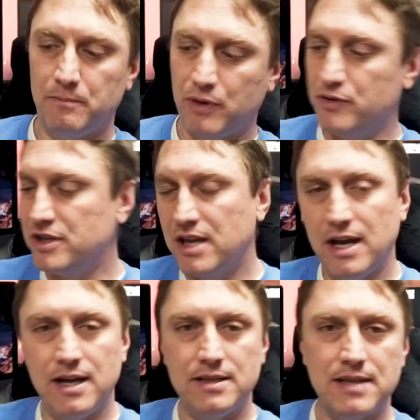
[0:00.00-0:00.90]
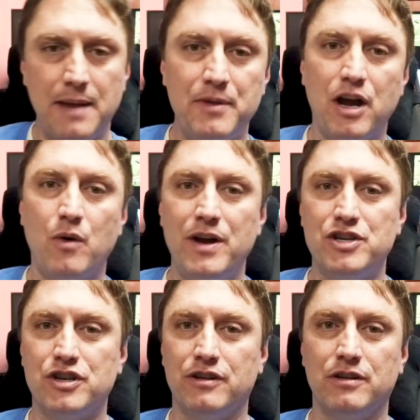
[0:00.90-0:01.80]
pros and cons, I'm not
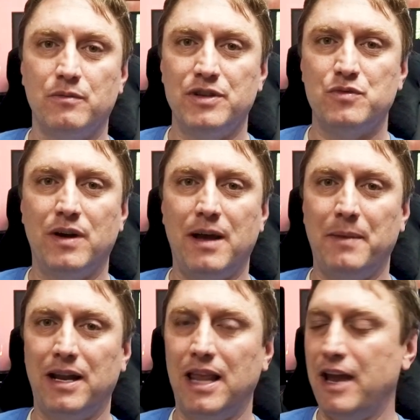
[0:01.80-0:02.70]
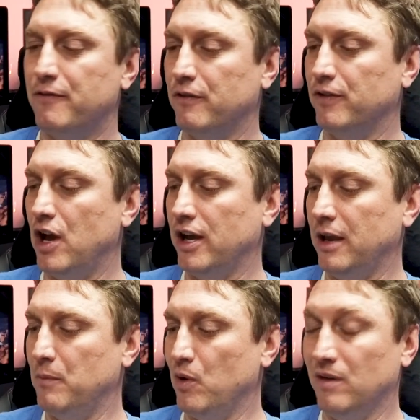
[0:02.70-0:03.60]
quite sure which one I'm gonna like for
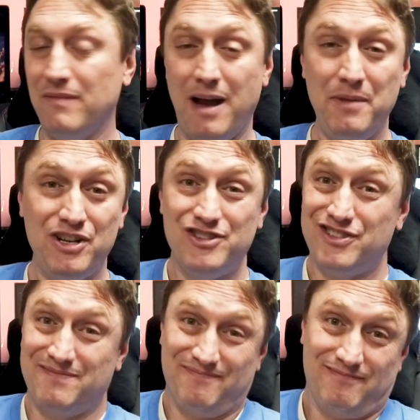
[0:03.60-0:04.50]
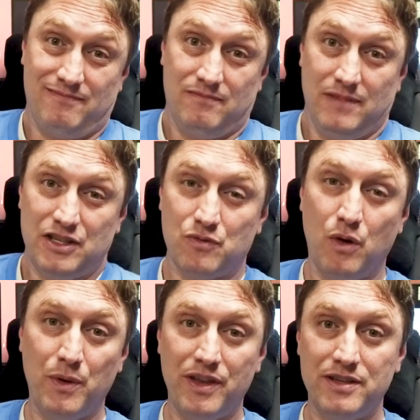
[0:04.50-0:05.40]
vlogging more. I'm gonna just, let's
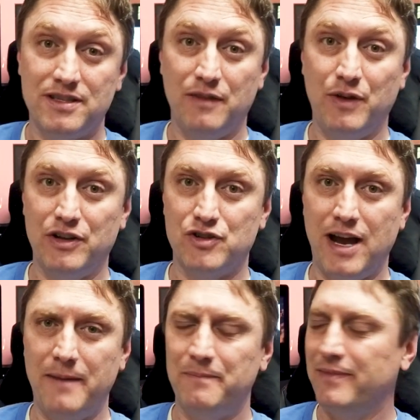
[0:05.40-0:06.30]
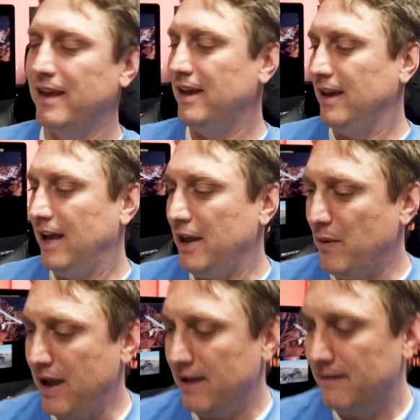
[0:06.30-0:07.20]
roll with it and see if we can try it.
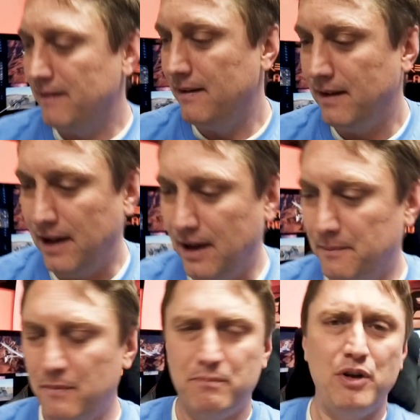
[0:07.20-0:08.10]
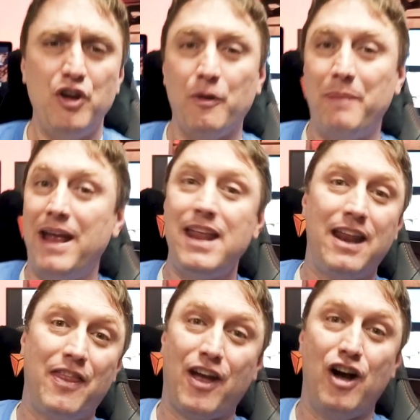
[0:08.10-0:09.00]
Anyway, put your
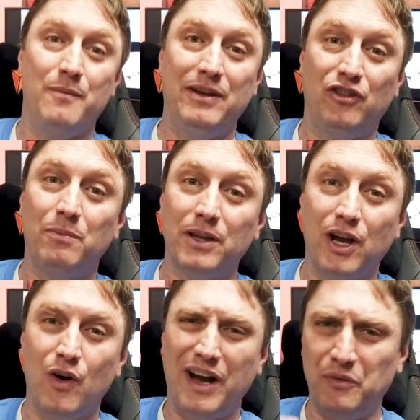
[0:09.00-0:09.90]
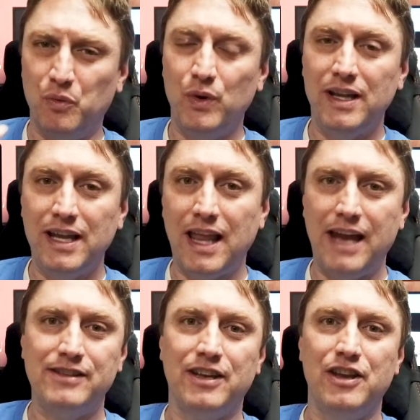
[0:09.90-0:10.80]
opinion in the comments below. I'd really
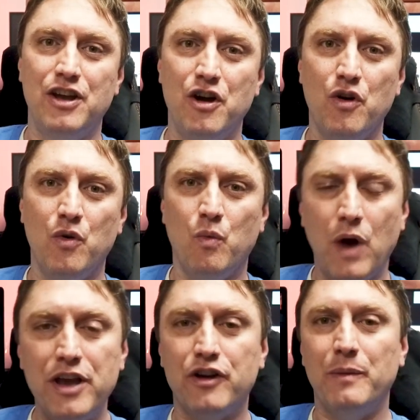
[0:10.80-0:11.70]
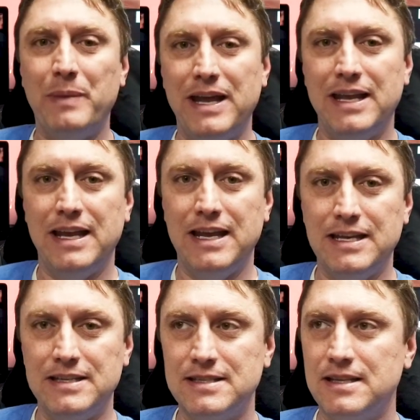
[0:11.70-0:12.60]
like to know what your opinion
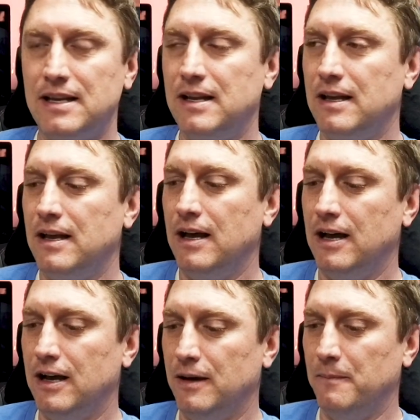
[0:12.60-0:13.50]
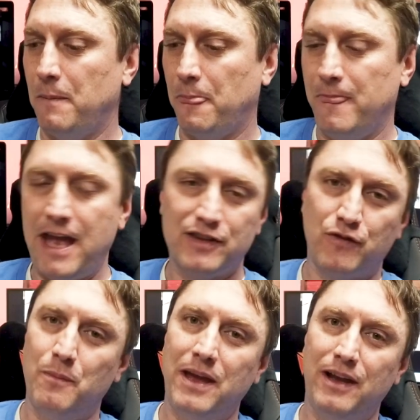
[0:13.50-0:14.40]
is.
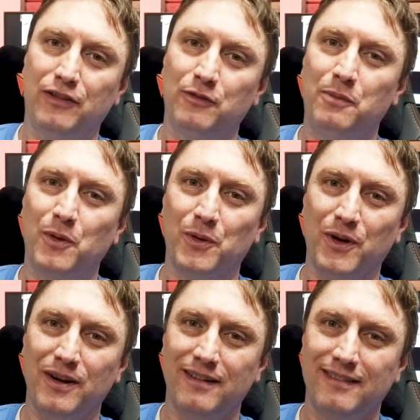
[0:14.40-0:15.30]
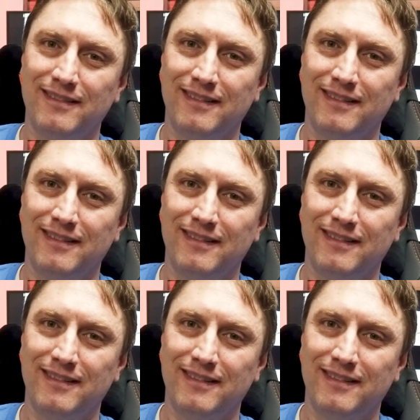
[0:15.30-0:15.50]
Thanks for being a supporter,